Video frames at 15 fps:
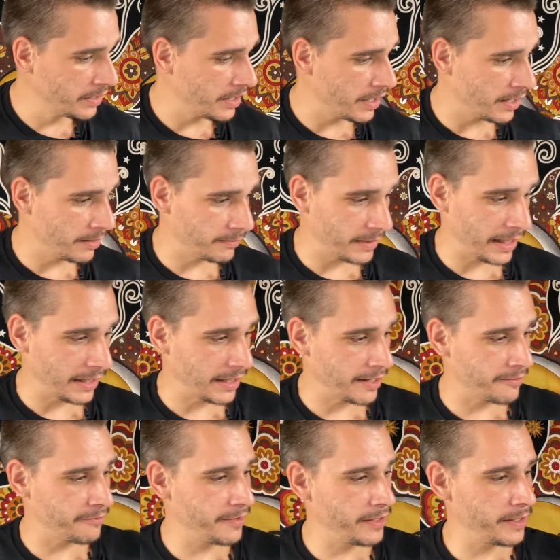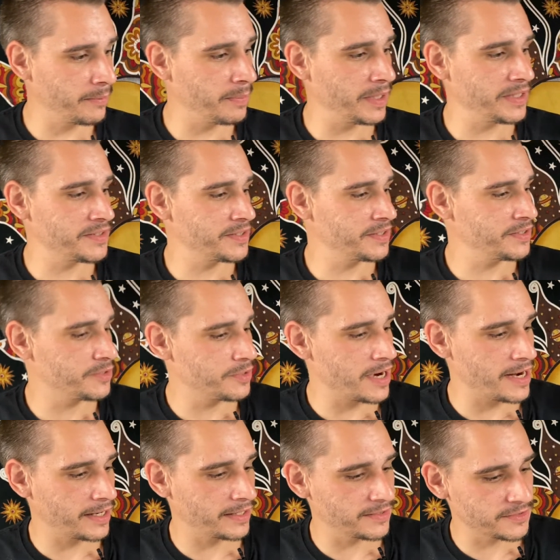Um, got a lot of fairy pieces,
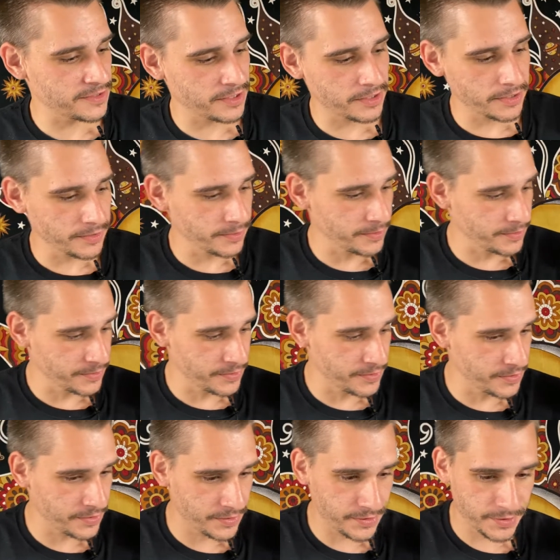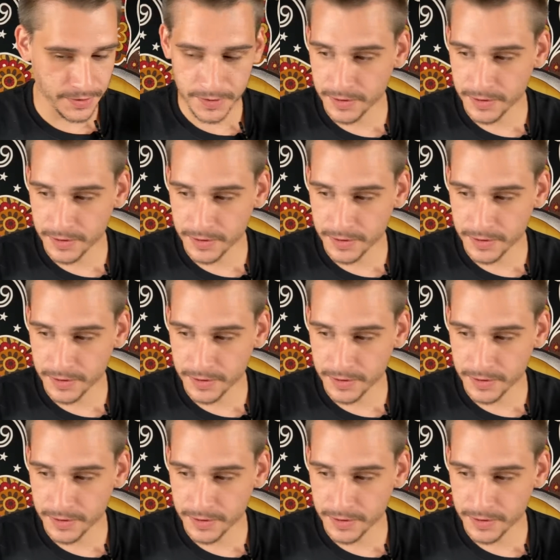dragons, turtles,